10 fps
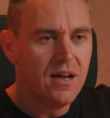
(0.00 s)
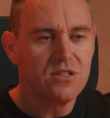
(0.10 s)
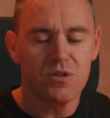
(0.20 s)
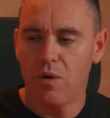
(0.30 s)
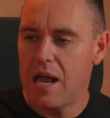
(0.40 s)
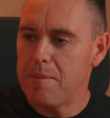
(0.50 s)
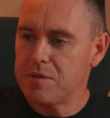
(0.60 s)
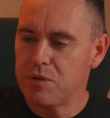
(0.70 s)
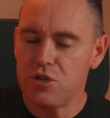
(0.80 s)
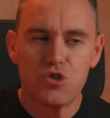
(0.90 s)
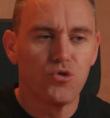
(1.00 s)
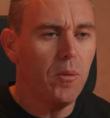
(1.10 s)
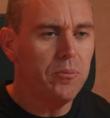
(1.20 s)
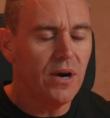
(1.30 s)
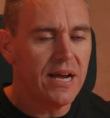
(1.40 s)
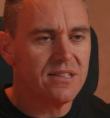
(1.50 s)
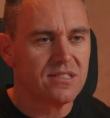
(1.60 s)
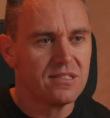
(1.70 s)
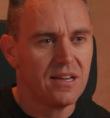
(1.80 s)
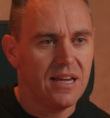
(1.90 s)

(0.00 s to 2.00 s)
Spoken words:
So what happens when you drop rates?